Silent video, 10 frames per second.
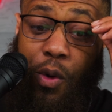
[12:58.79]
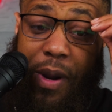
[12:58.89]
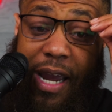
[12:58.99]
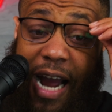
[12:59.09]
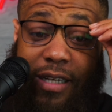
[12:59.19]

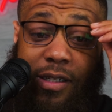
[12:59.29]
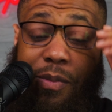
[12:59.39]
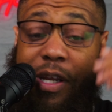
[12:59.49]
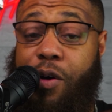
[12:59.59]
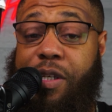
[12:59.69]
we got some
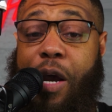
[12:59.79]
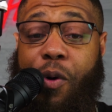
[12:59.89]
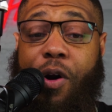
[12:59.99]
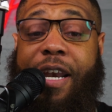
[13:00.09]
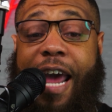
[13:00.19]
deals that
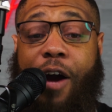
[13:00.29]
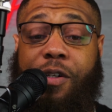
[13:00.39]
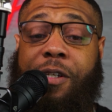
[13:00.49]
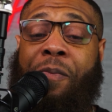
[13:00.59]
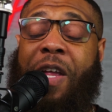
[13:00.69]
were
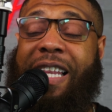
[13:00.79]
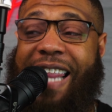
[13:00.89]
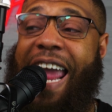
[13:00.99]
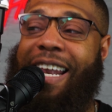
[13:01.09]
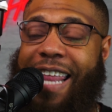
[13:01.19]
announced
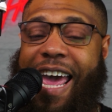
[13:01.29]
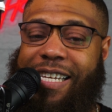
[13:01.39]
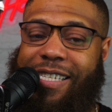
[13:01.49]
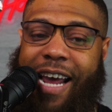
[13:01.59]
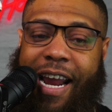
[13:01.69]
late
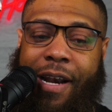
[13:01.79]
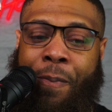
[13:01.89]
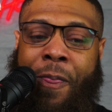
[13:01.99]
last night.